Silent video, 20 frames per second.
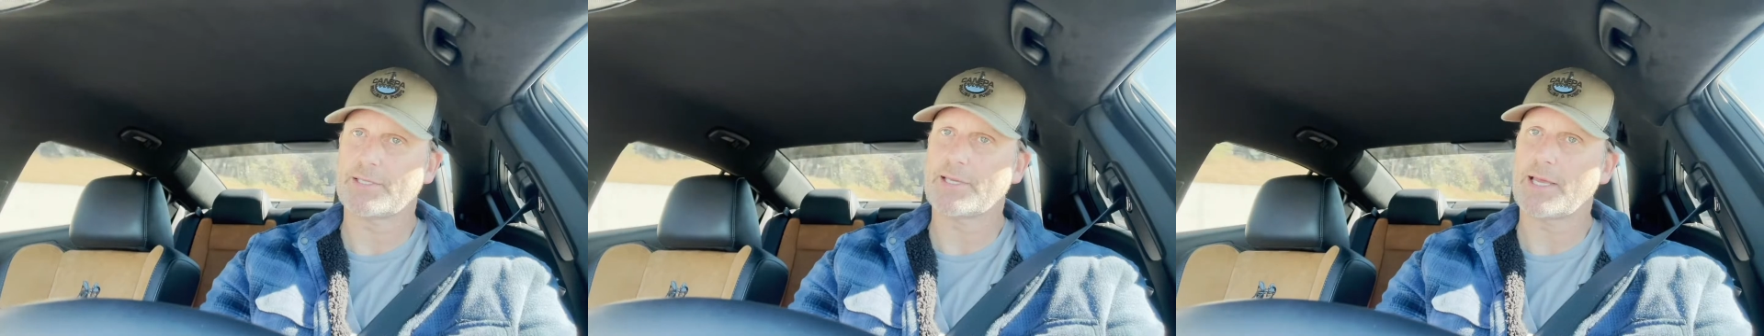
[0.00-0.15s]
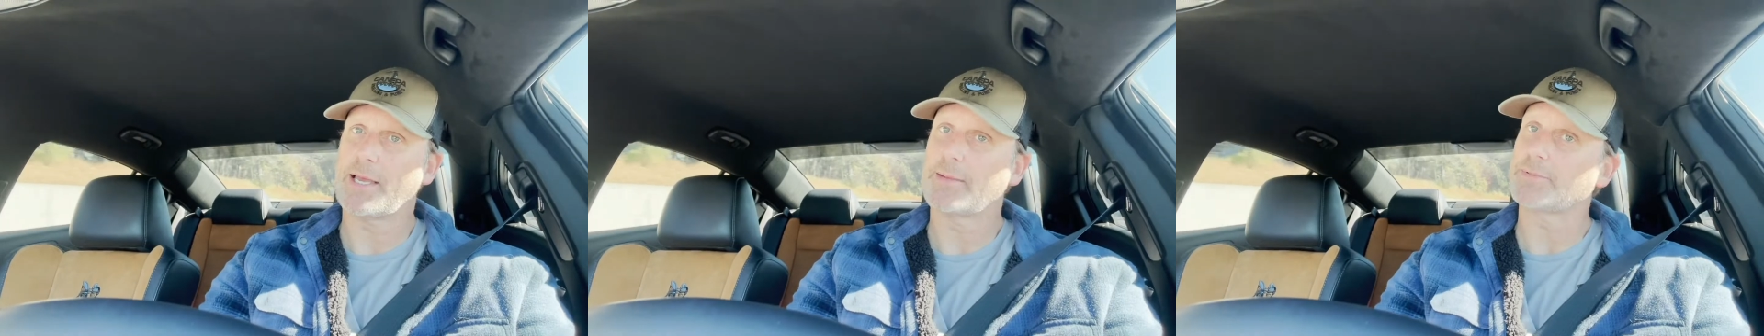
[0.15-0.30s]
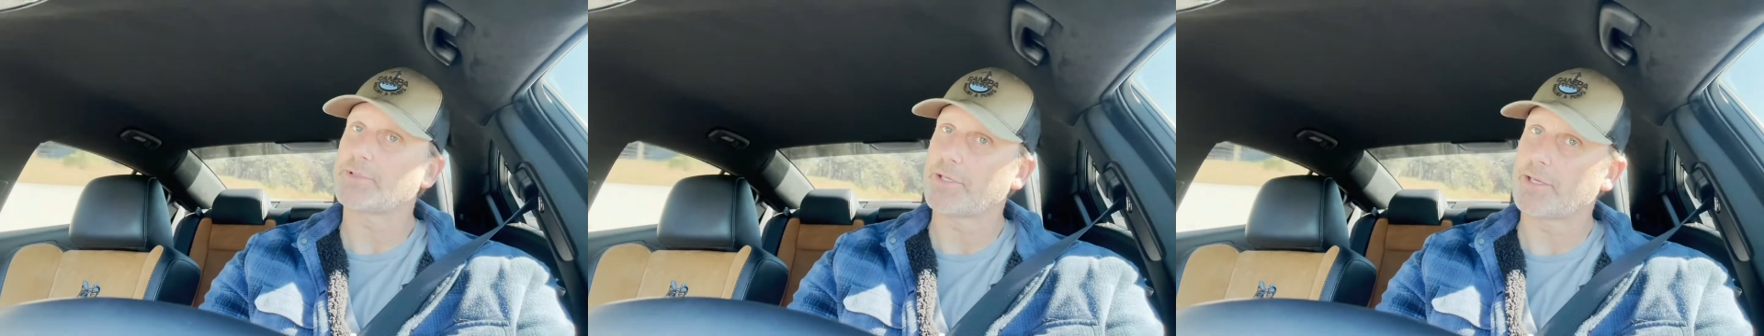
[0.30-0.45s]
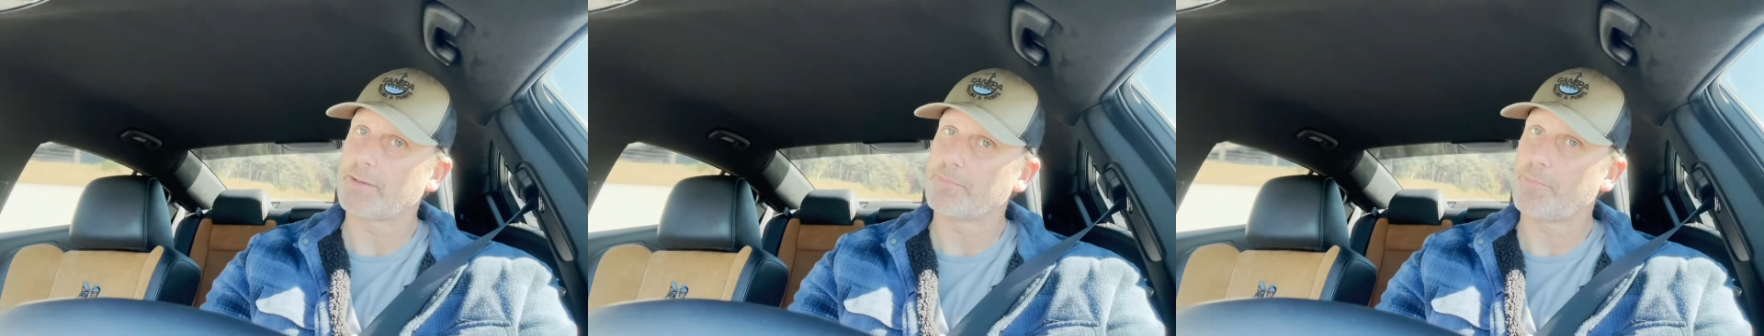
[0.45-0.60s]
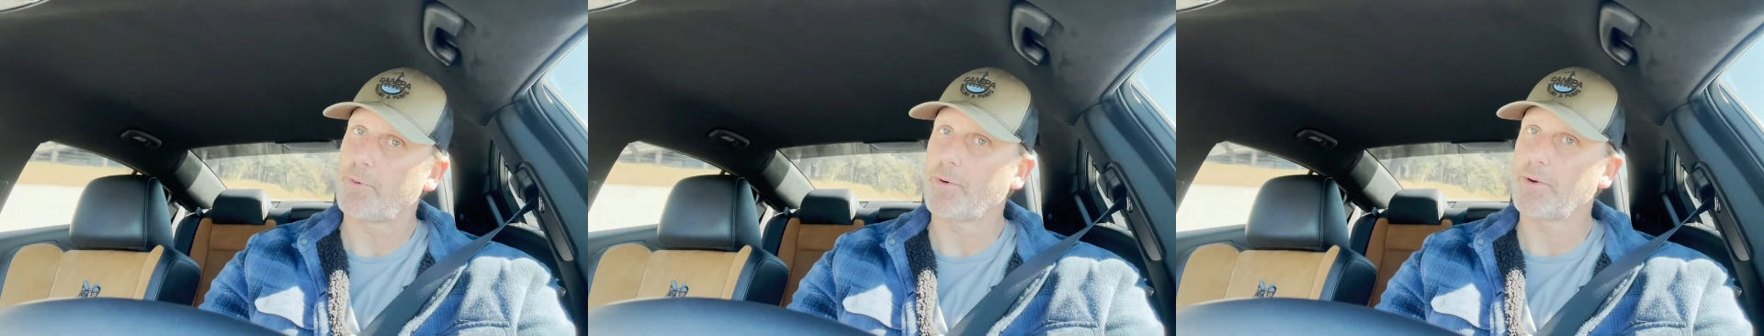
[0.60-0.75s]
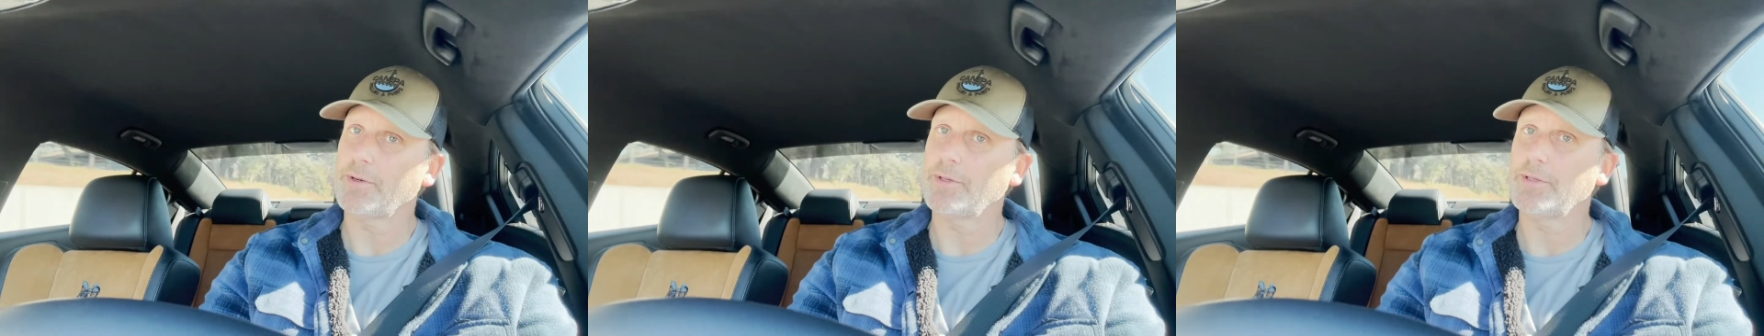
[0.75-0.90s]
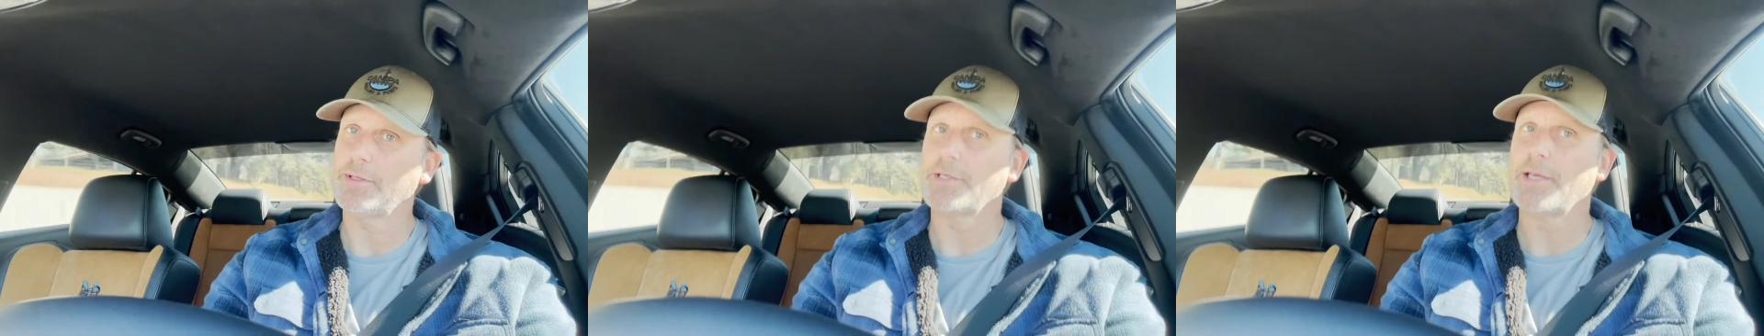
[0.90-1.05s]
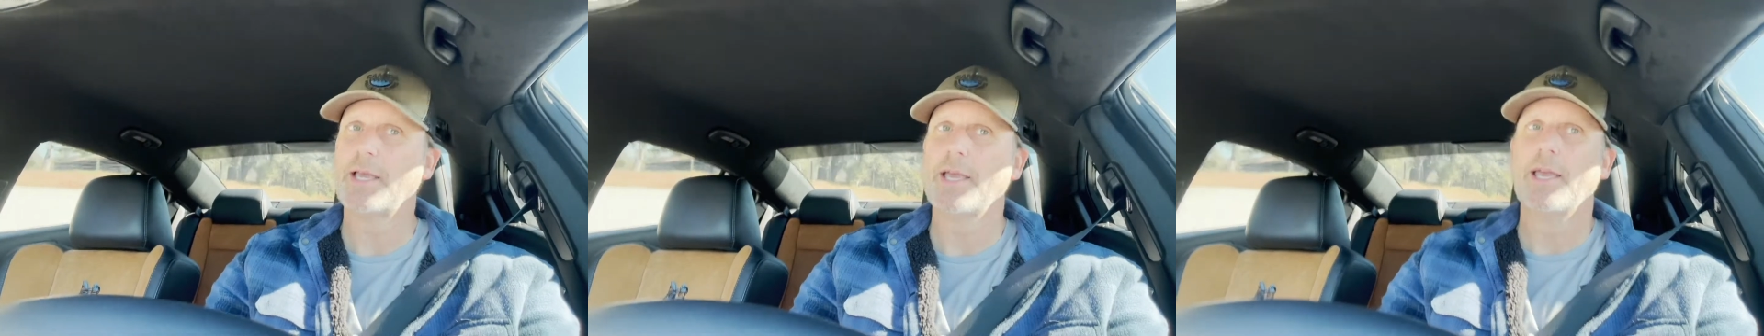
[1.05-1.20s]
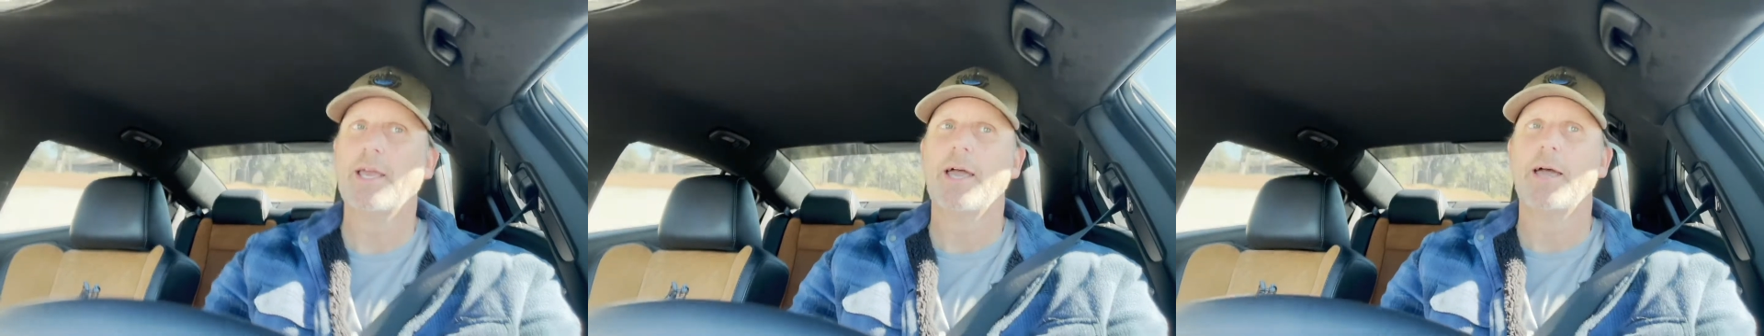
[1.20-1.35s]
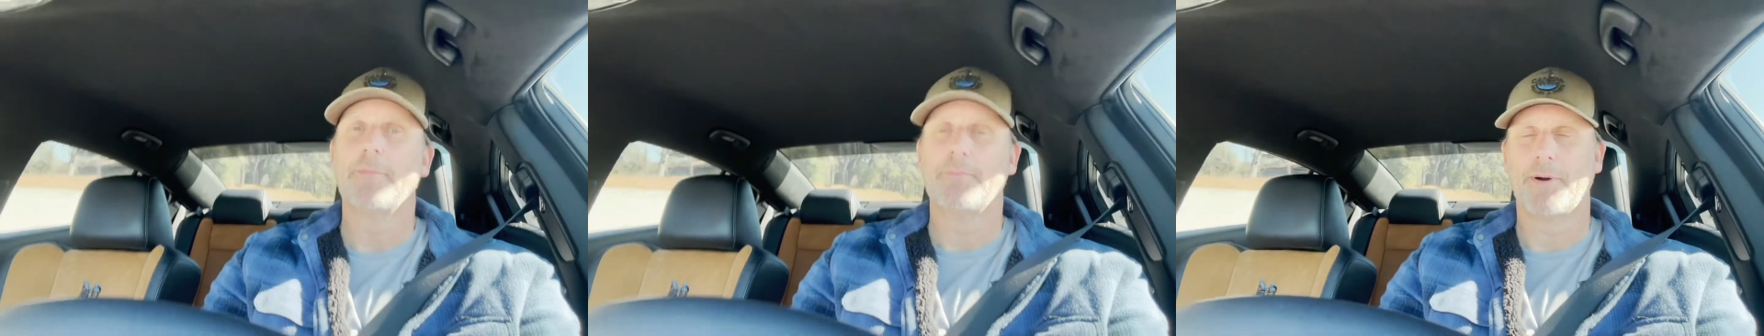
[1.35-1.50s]
times important,
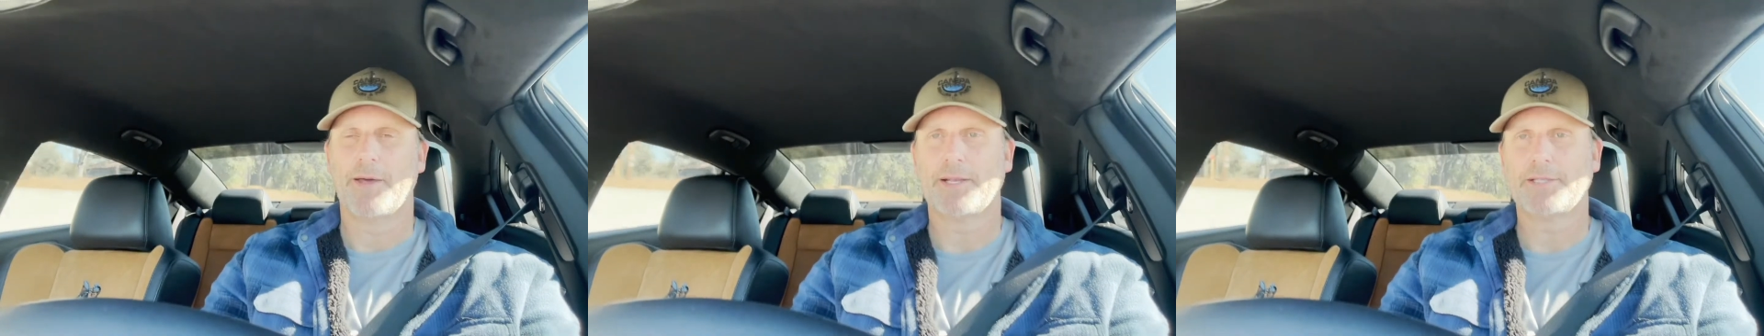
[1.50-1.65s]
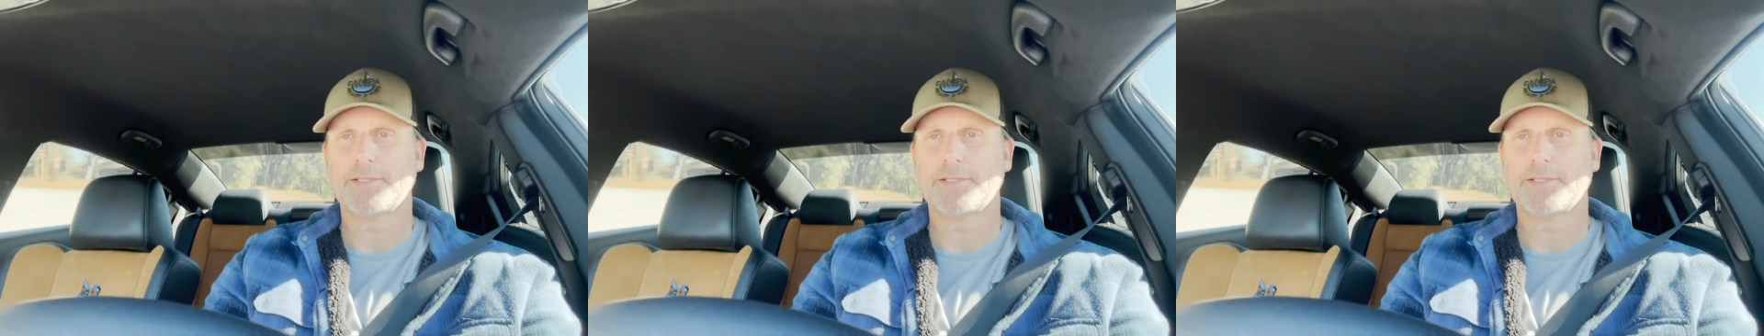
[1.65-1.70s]
but